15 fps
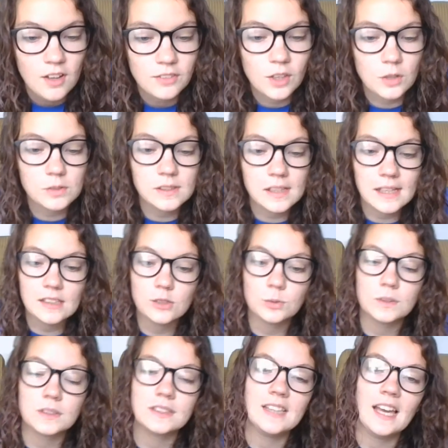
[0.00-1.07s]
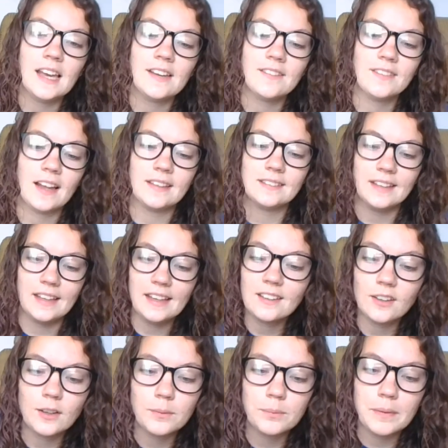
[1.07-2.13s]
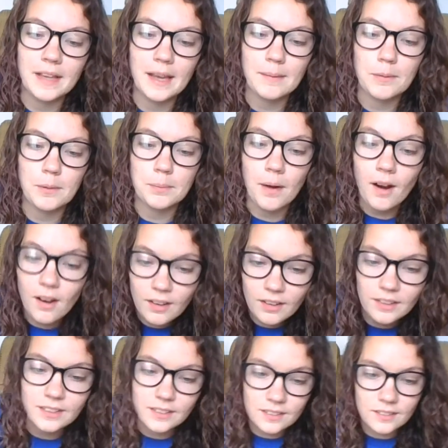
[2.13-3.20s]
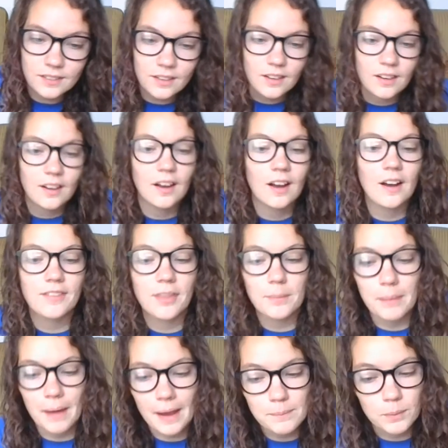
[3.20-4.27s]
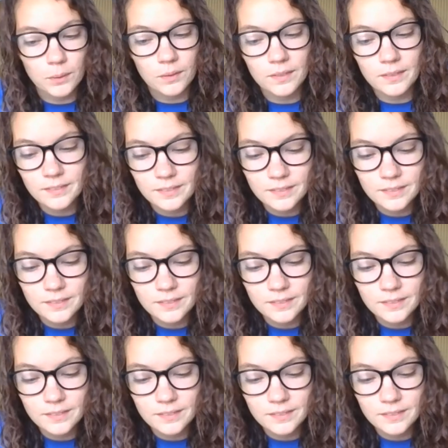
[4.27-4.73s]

Those letters were saved and later became a part of the Bible.